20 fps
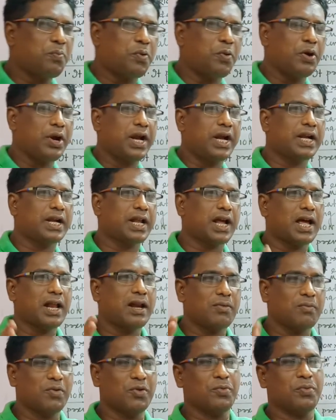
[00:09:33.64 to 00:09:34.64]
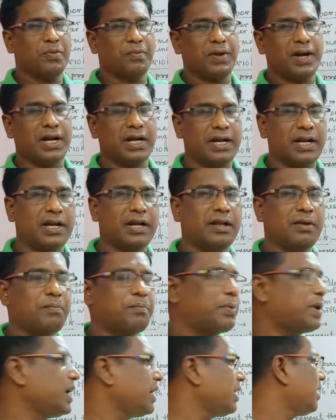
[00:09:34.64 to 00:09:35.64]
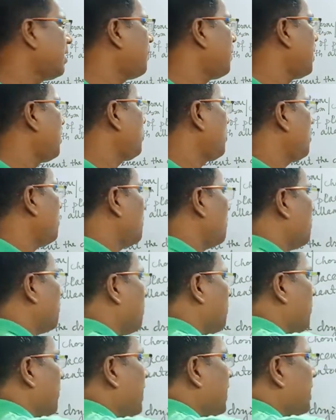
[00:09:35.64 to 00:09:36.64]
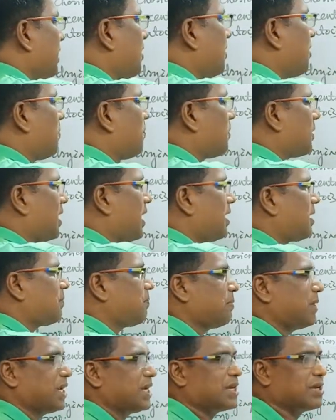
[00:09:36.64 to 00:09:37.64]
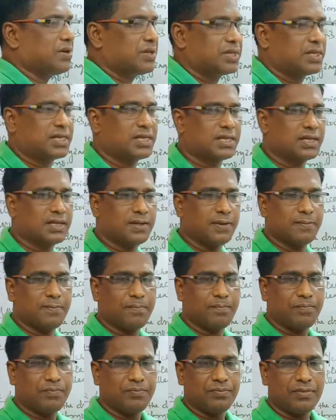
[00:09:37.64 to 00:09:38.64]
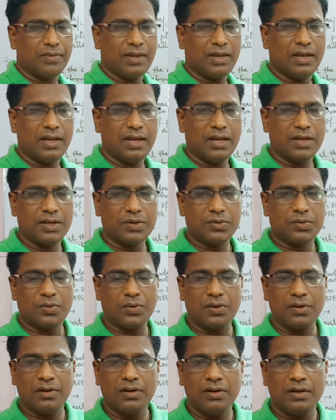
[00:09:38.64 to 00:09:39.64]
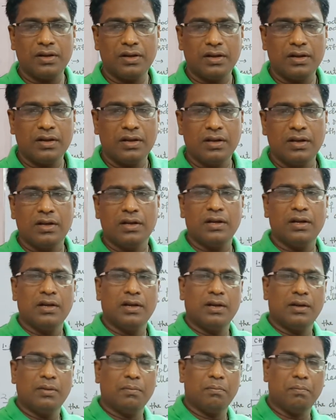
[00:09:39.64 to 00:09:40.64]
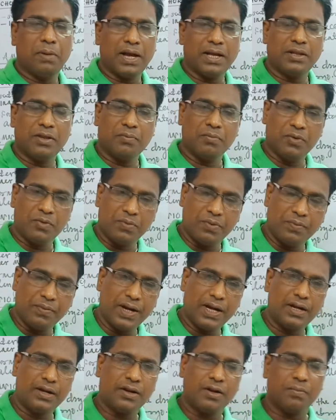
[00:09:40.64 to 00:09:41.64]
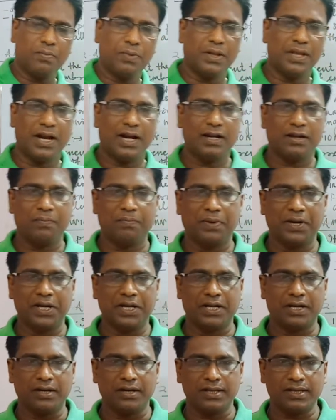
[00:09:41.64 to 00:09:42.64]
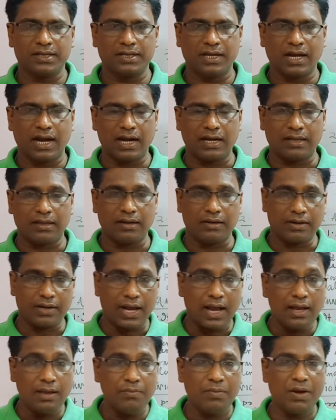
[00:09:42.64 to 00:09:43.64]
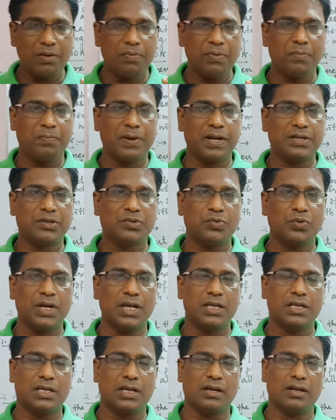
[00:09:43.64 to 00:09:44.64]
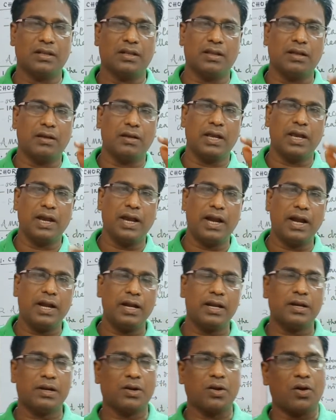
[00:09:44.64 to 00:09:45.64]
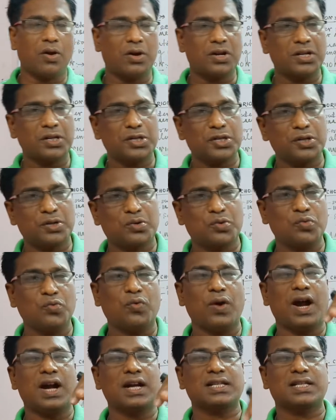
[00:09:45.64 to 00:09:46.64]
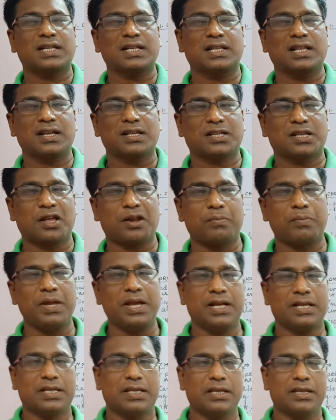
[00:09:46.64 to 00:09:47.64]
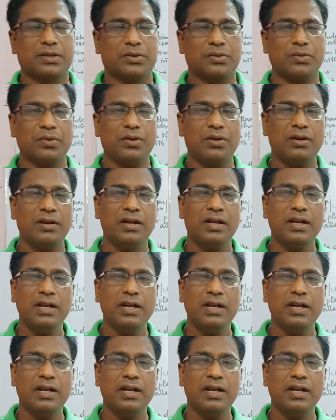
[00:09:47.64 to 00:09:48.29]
foetal movement. It bring about movement of that fetus. So by the movement of that fetus, at the time of parturition, the head turns towards the cervix, so